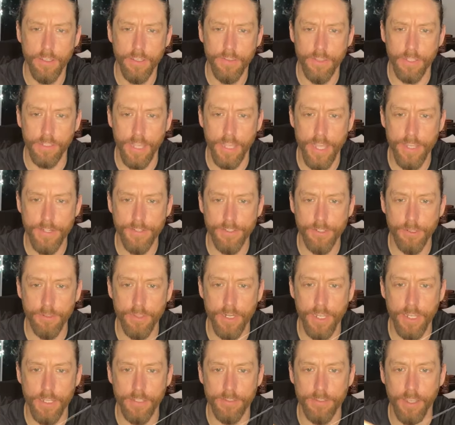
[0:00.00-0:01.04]
The last 2
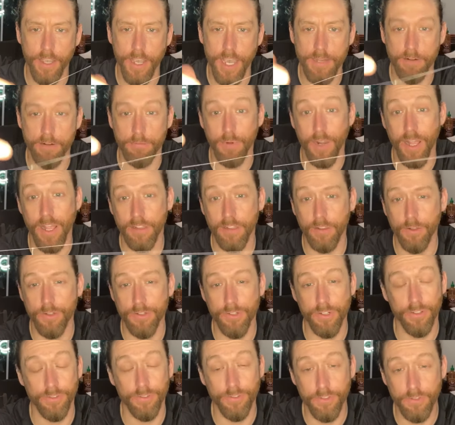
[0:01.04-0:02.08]
that I had tied are probably
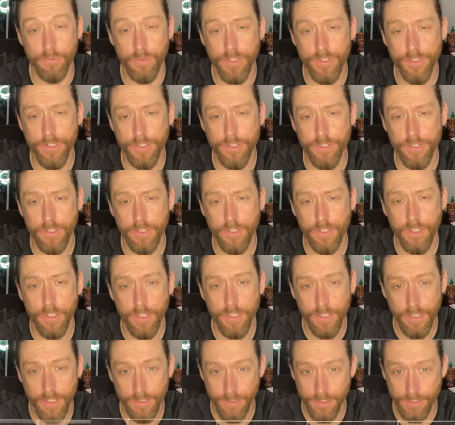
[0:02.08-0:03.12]
closer to 2 inches.
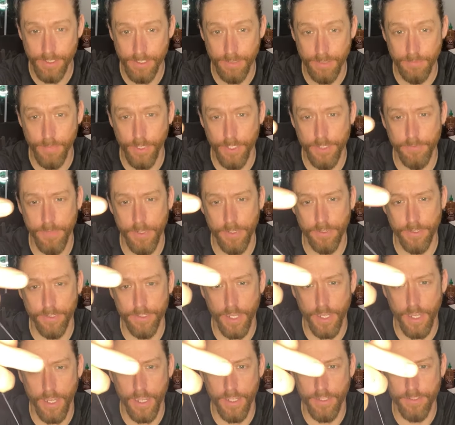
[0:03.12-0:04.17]
This is a much better
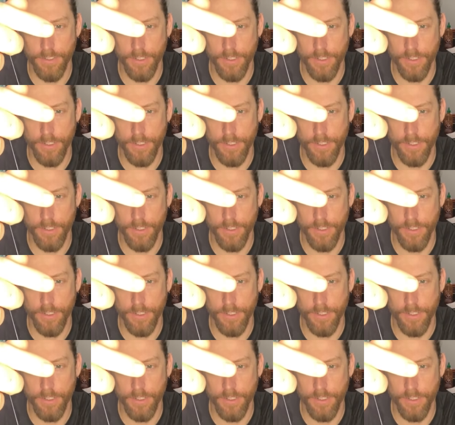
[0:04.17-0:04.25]
size.